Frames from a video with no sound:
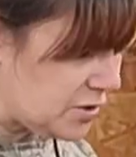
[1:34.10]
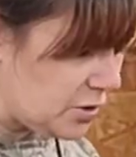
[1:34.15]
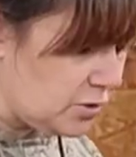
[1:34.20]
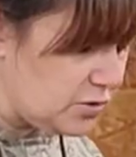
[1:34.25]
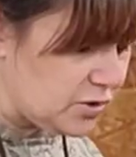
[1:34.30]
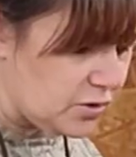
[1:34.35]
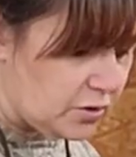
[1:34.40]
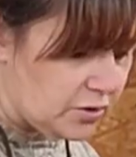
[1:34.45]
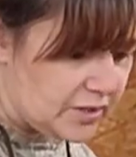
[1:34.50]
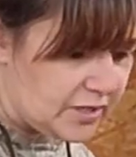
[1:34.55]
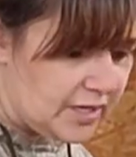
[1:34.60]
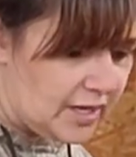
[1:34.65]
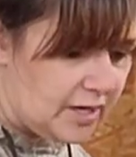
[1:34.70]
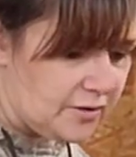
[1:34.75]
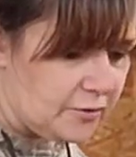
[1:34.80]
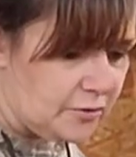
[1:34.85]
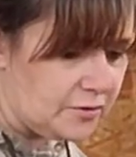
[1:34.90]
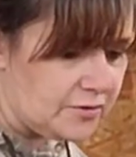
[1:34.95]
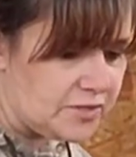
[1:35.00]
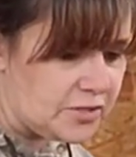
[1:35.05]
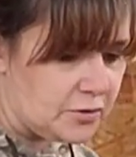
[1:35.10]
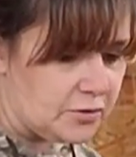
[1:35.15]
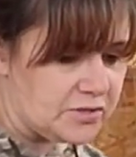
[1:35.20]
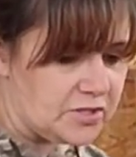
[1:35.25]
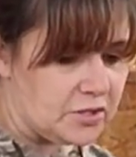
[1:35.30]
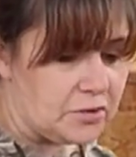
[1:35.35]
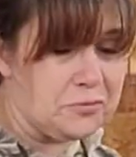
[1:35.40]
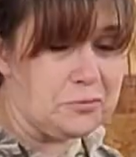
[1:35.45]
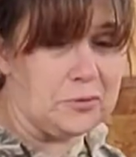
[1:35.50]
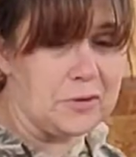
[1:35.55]
those all together, so it's
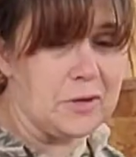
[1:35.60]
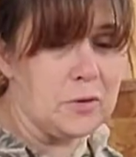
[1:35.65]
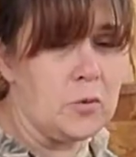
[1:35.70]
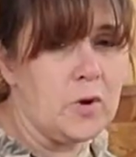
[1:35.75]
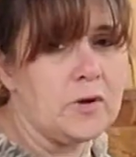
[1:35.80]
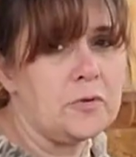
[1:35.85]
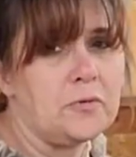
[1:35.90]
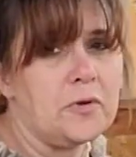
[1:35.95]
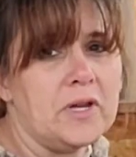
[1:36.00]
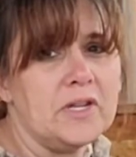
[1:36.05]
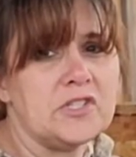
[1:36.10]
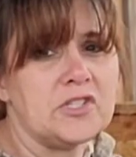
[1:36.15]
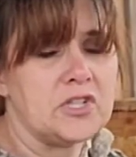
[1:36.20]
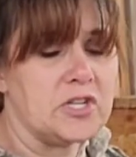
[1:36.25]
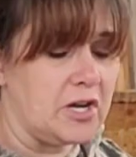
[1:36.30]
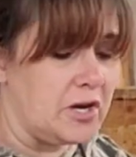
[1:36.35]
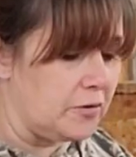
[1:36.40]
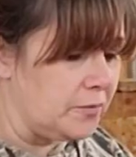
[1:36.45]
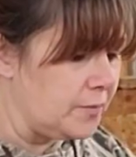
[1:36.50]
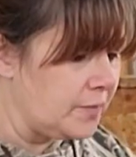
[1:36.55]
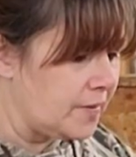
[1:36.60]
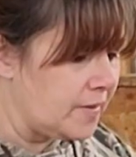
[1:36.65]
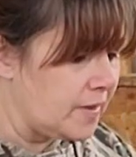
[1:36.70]
a 3-to-1 ratio.